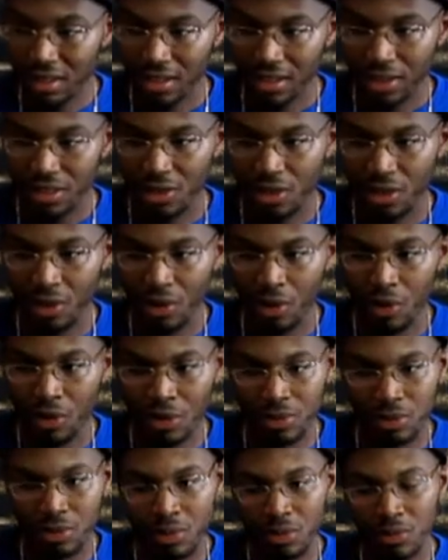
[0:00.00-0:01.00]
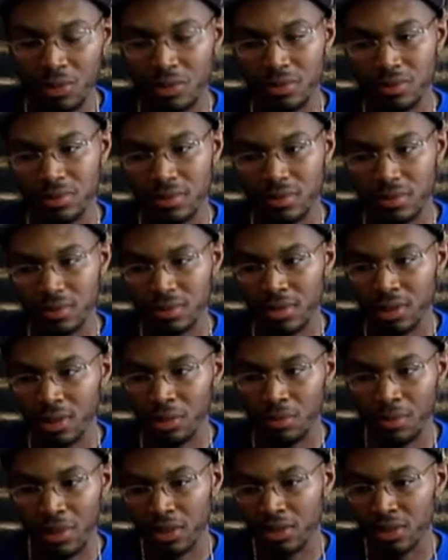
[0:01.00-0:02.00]
you know, going through, you know,
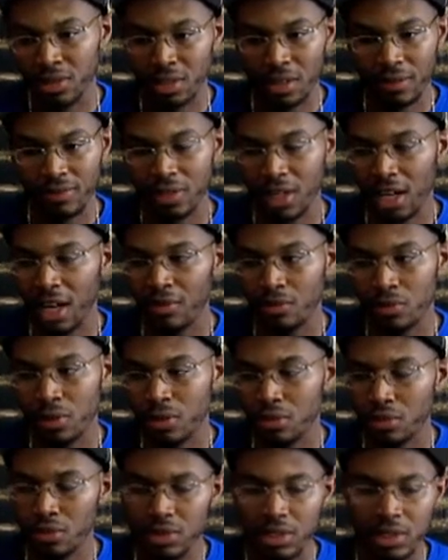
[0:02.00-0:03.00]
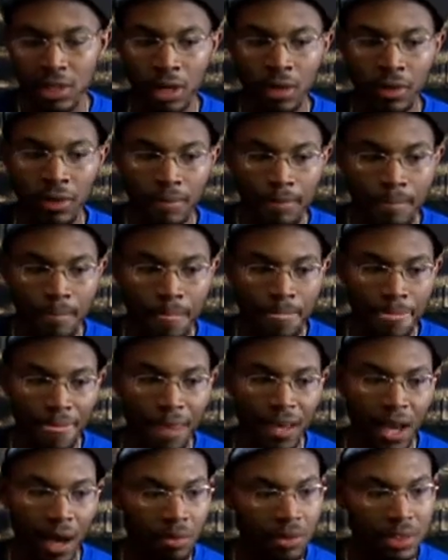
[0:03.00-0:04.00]
bigger stuff than I've went through. So
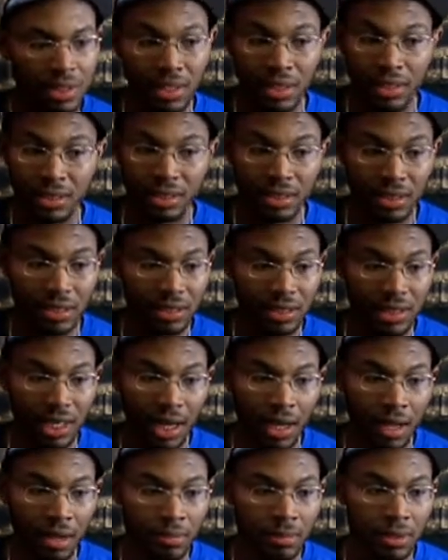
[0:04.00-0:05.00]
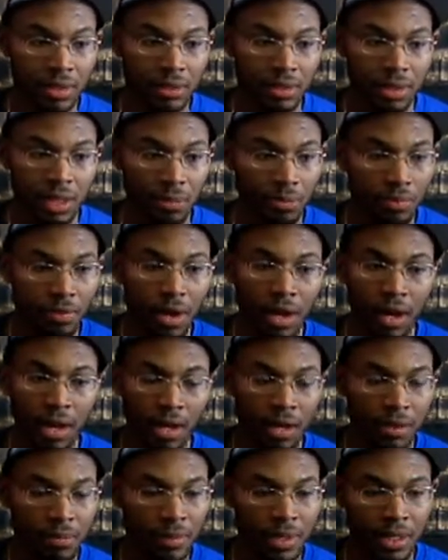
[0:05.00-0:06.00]
I would say it's time and
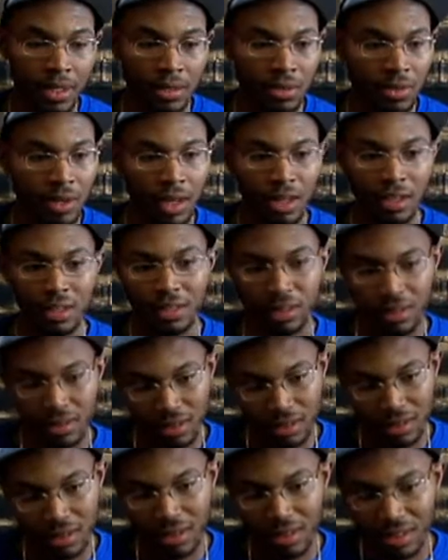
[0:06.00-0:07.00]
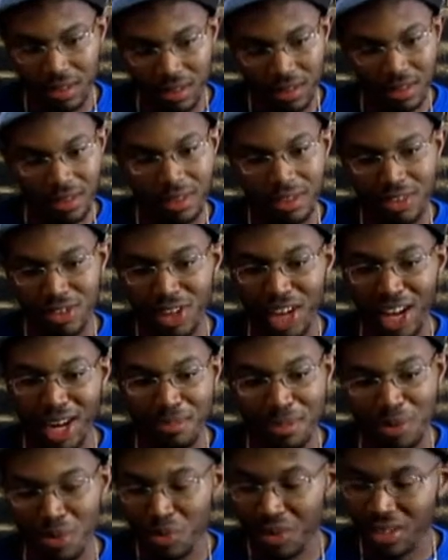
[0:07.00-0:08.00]
pride, man. You gotta
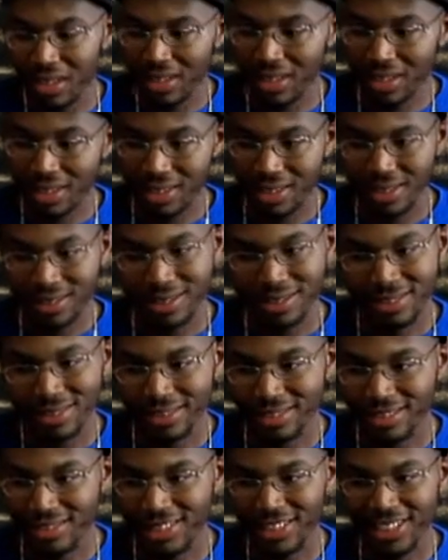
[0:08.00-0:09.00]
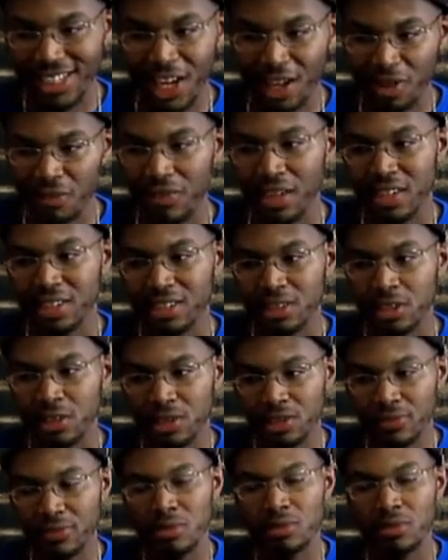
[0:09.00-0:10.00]
be willing to sacrifice those
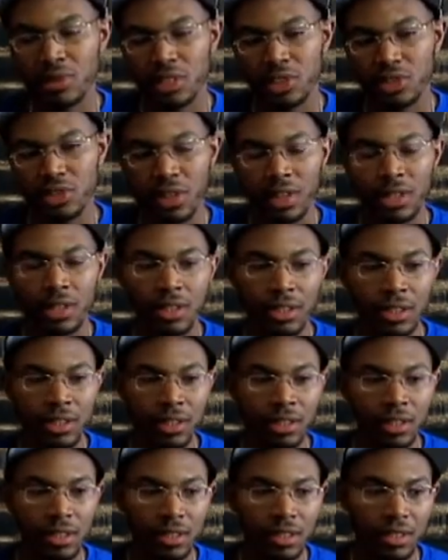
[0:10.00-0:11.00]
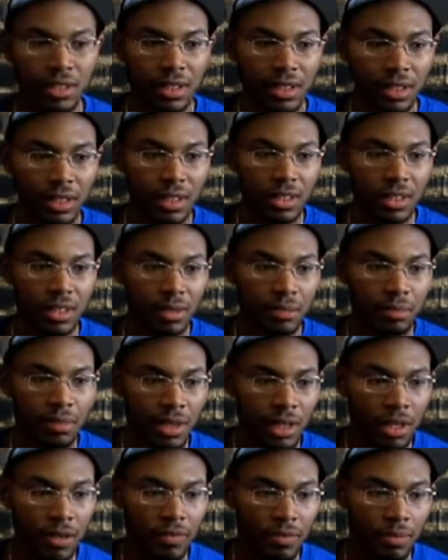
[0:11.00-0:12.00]
if you're really trying to be
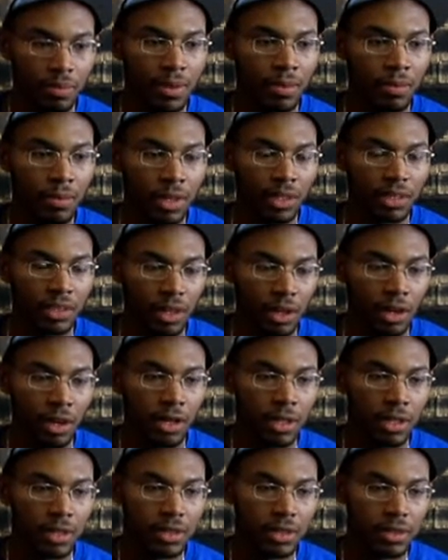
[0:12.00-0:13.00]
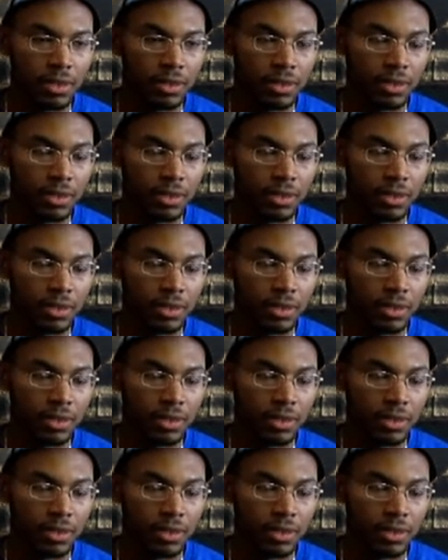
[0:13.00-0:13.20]
there for people as an artist.